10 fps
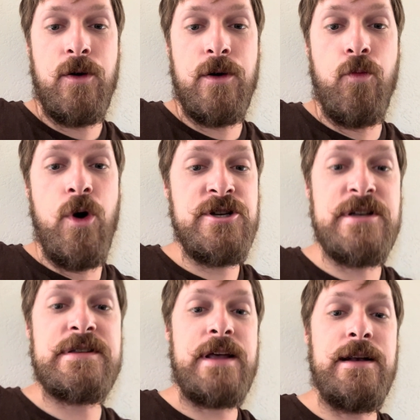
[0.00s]
which
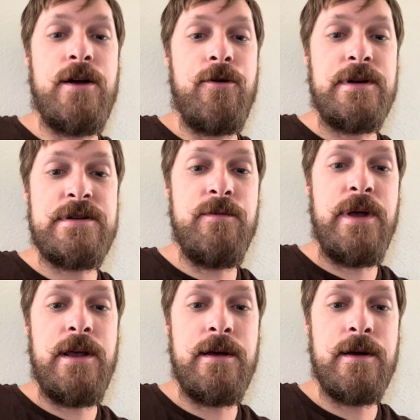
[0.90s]
is then going to
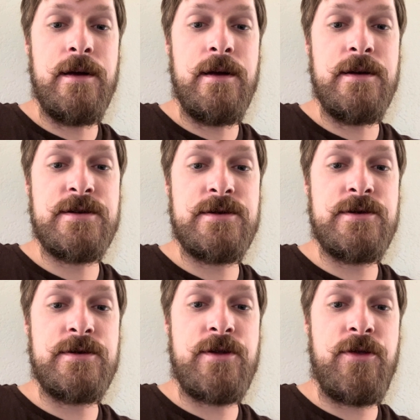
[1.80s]
be
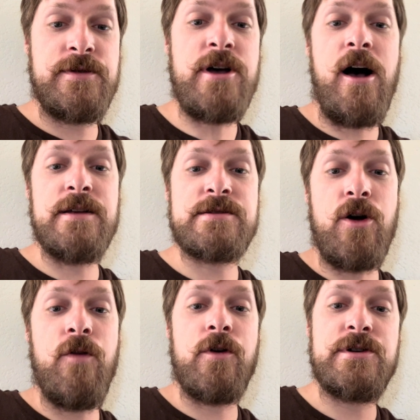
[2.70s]
tossed
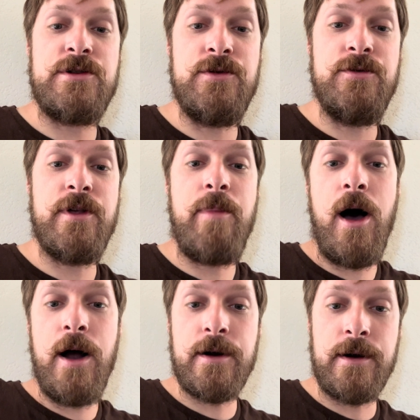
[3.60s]
over to the
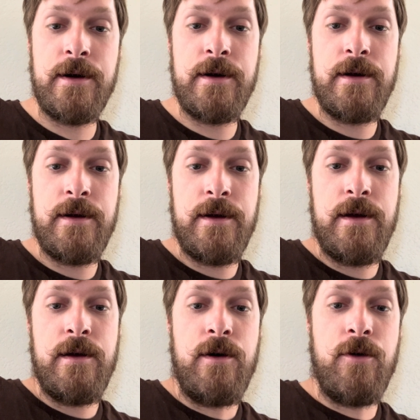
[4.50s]
potter.
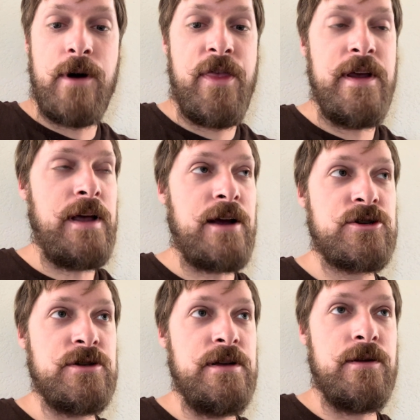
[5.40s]
Or I think
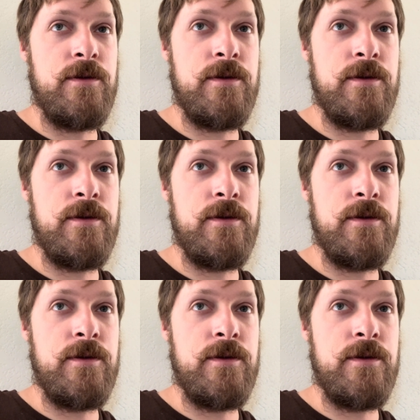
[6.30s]
actually,